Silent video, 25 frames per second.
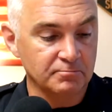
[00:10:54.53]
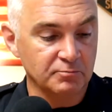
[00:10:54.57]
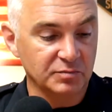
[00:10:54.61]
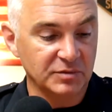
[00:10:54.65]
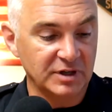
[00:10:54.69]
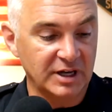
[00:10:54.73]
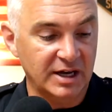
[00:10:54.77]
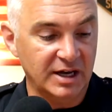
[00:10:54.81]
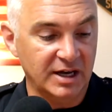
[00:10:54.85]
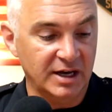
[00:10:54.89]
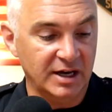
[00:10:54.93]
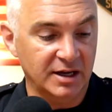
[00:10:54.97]

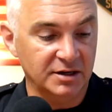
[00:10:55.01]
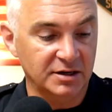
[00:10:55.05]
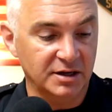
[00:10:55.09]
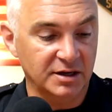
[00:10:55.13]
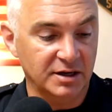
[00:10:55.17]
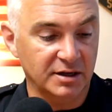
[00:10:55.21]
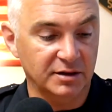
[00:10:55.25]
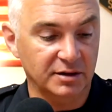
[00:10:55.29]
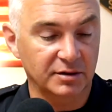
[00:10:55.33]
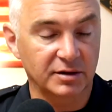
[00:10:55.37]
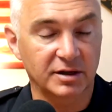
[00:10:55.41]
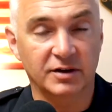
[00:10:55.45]
And
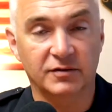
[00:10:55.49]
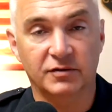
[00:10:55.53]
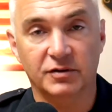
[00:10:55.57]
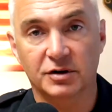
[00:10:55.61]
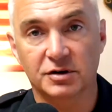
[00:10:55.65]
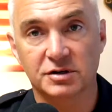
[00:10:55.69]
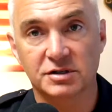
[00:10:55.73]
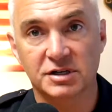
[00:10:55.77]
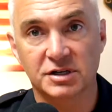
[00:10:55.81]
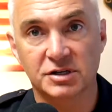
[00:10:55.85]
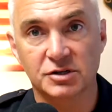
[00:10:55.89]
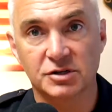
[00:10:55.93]
if
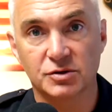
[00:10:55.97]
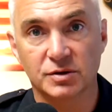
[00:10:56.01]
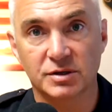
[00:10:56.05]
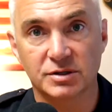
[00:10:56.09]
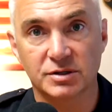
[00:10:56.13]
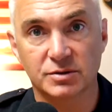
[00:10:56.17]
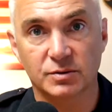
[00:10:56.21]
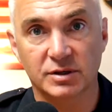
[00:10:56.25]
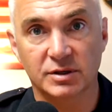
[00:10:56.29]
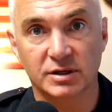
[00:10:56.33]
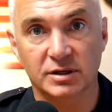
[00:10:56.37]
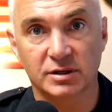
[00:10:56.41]
there's injuries,
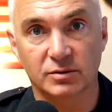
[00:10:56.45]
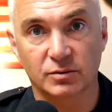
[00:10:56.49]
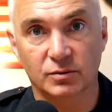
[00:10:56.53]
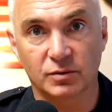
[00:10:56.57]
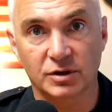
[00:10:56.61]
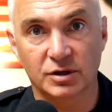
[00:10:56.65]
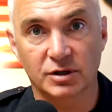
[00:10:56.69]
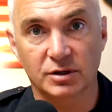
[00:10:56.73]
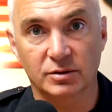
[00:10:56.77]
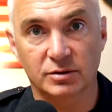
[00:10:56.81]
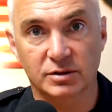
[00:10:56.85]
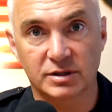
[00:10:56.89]

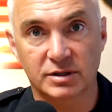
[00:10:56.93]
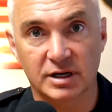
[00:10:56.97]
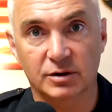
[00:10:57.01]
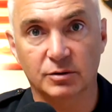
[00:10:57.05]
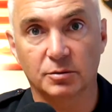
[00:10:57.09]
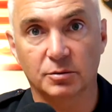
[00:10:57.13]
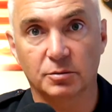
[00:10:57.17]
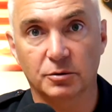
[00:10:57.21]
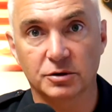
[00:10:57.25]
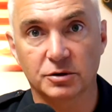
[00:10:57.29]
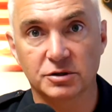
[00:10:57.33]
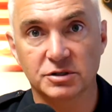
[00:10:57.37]
we take
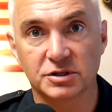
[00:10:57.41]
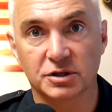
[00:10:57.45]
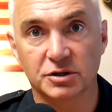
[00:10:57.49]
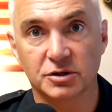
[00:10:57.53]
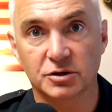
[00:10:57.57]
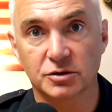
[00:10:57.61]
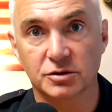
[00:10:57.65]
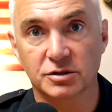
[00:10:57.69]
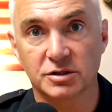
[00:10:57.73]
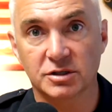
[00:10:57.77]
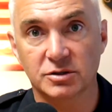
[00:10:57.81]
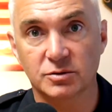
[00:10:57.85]
reports on
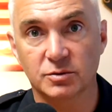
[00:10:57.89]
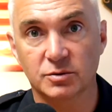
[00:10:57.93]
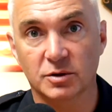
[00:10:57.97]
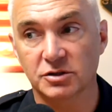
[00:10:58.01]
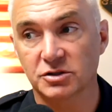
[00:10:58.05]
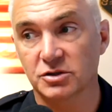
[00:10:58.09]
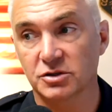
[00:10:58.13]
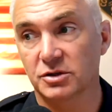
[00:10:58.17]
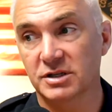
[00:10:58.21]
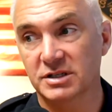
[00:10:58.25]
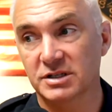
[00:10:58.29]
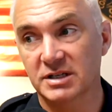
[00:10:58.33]
those as well.
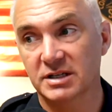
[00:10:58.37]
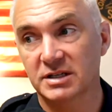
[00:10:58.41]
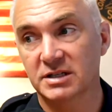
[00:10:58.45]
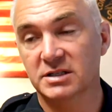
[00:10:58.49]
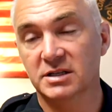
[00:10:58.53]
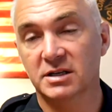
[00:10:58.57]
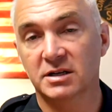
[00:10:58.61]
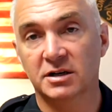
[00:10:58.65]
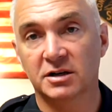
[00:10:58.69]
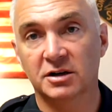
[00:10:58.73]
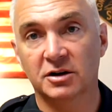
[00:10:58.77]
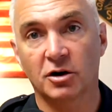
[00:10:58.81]
So this
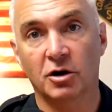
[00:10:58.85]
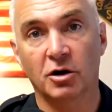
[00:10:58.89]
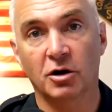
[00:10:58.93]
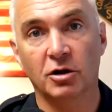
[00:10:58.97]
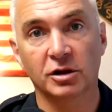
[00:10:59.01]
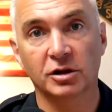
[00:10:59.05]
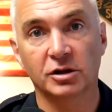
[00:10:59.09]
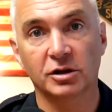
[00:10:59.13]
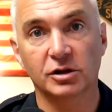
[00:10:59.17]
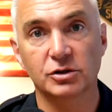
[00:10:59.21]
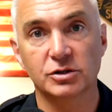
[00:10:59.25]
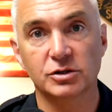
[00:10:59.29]
isn't an
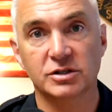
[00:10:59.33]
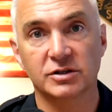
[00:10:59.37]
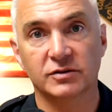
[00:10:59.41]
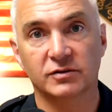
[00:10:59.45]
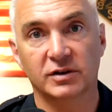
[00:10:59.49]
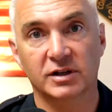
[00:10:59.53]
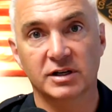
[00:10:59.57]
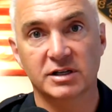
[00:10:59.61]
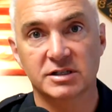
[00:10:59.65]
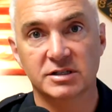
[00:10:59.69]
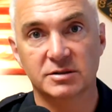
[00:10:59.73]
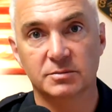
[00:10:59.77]
all-inclusive
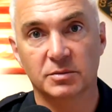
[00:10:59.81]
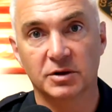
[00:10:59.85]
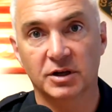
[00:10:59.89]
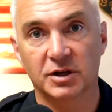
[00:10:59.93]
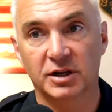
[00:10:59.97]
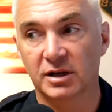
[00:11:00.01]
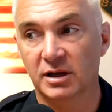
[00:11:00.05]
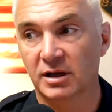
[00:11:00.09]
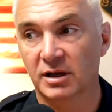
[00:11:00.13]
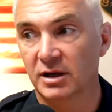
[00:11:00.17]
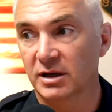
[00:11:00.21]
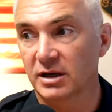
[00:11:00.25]
list, but
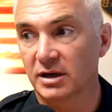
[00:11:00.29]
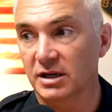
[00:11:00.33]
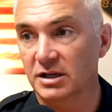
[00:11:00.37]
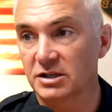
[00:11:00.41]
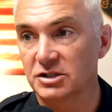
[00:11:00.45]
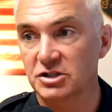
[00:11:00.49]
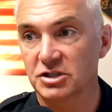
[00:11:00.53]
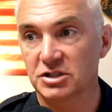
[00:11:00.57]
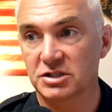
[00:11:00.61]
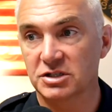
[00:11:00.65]
it's just